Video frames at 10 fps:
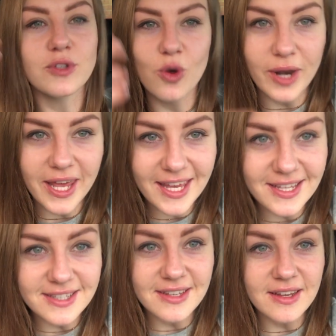gone
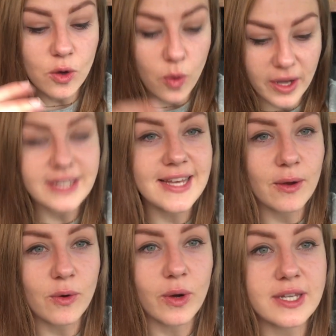in quite
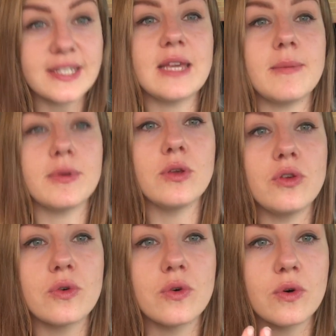deep,
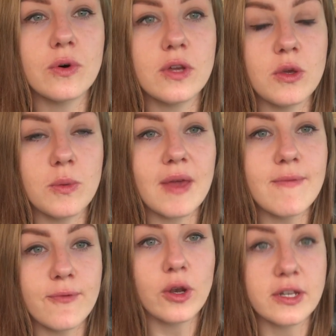you
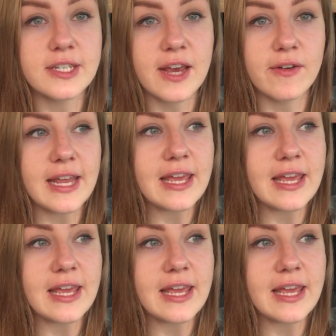involuntarily